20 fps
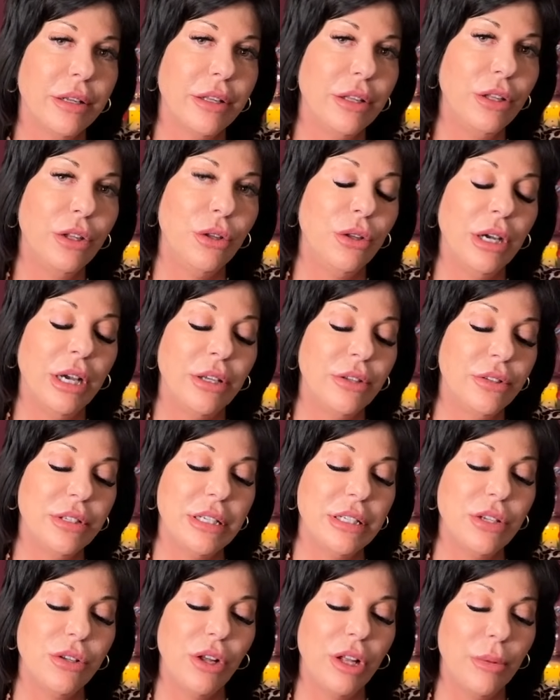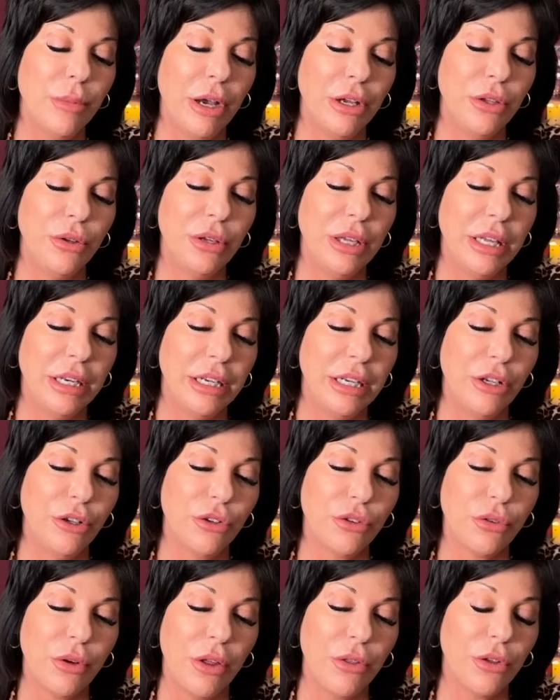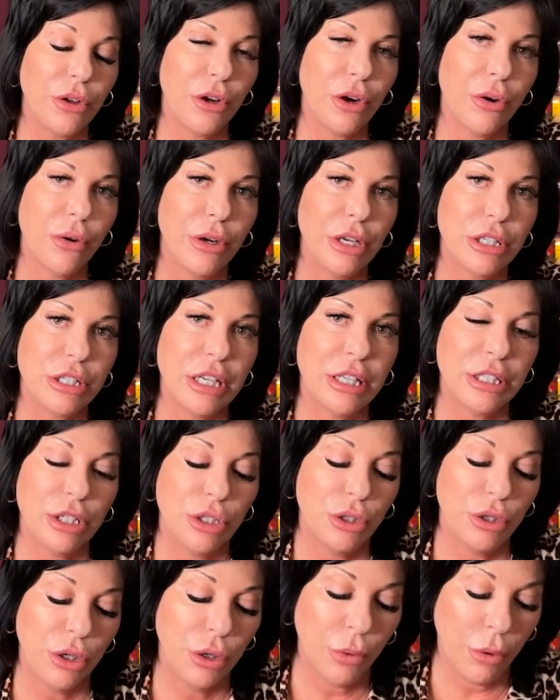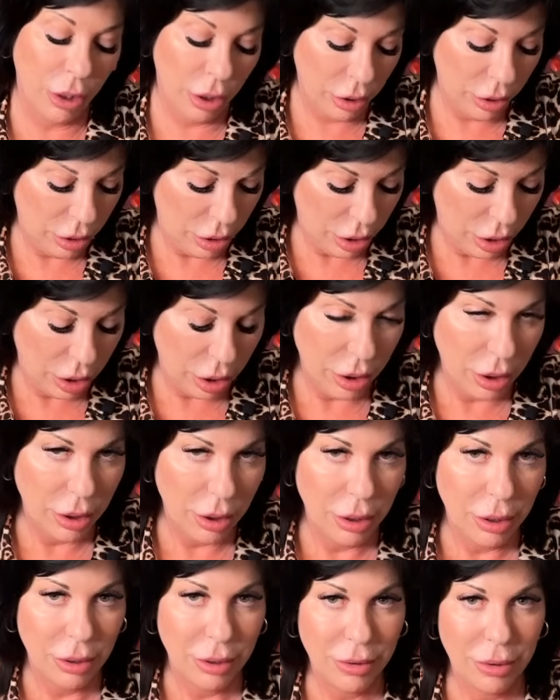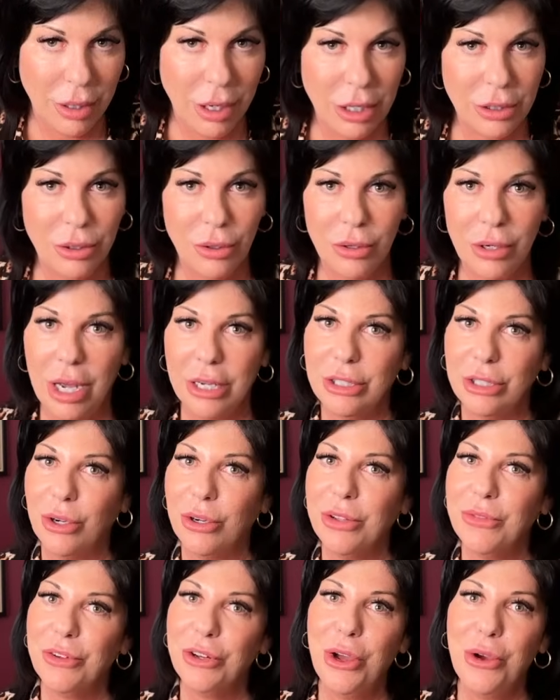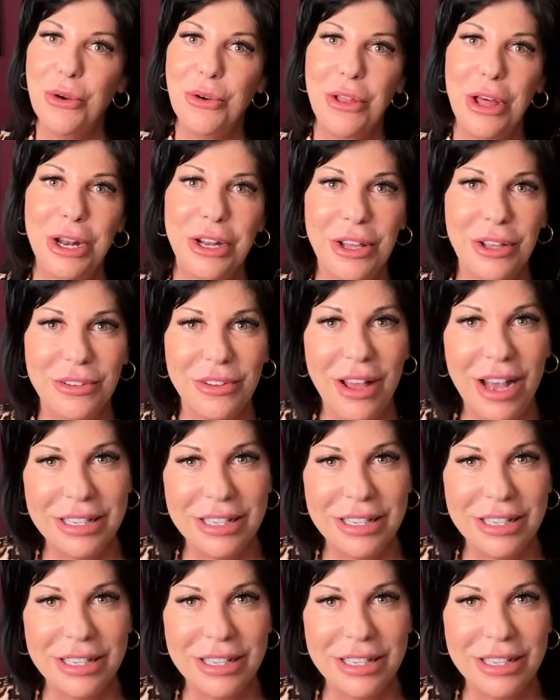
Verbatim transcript: You guys, this is all about you getting your strength and courage, and it's who you are. I don't, I don't even know who that is.